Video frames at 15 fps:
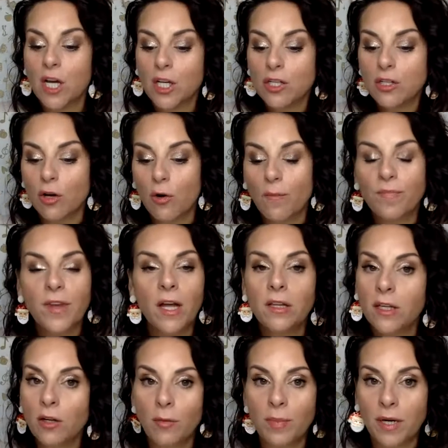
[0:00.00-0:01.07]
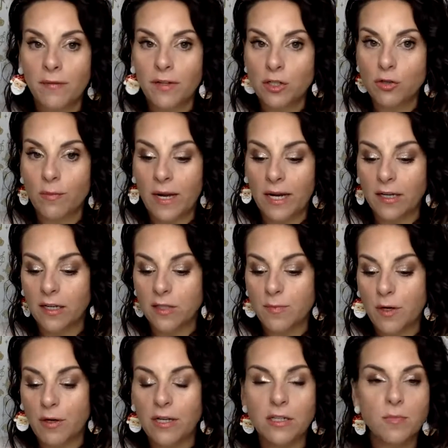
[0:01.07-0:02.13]
So a little bit of a traumatic
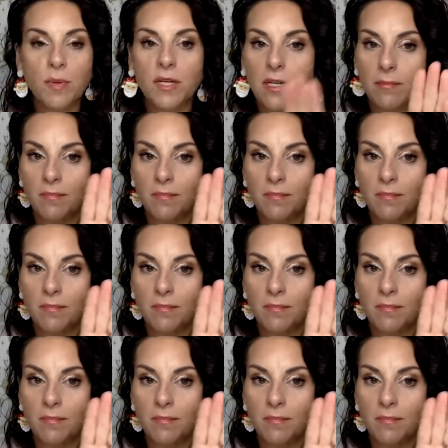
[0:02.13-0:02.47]
experience, but